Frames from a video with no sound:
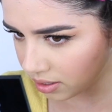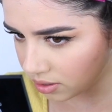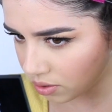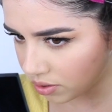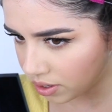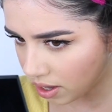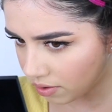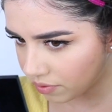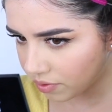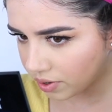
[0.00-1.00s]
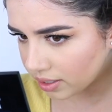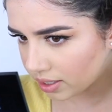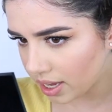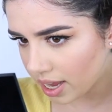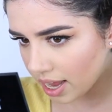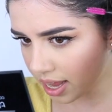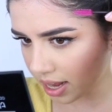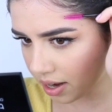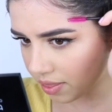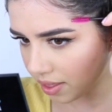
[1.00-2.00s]
so they're not frizzy
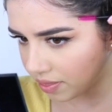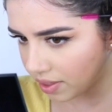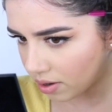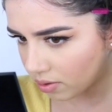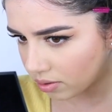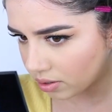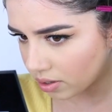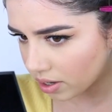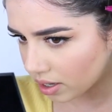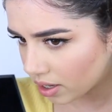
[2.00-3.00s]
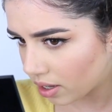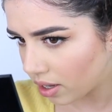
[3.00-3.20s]
and that they don't look